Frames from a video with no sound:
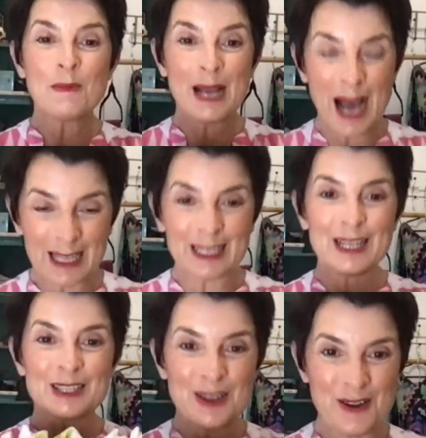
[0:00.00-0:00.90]

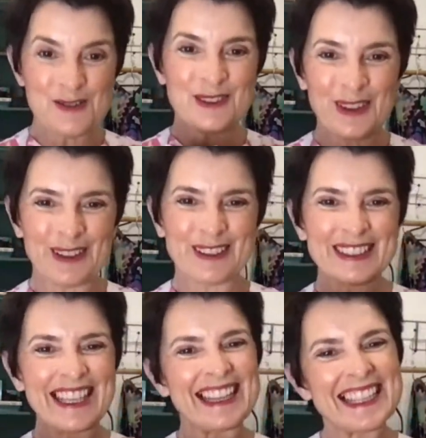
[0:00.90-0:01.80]
color tone girl,
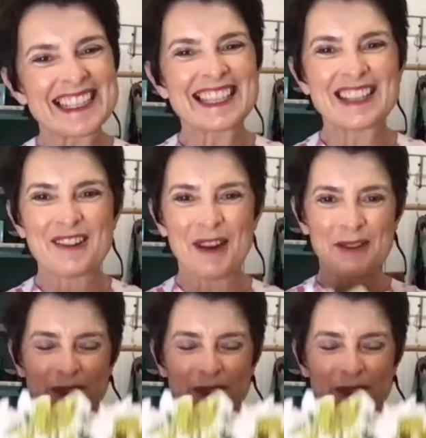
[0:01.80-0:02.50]
then this is a great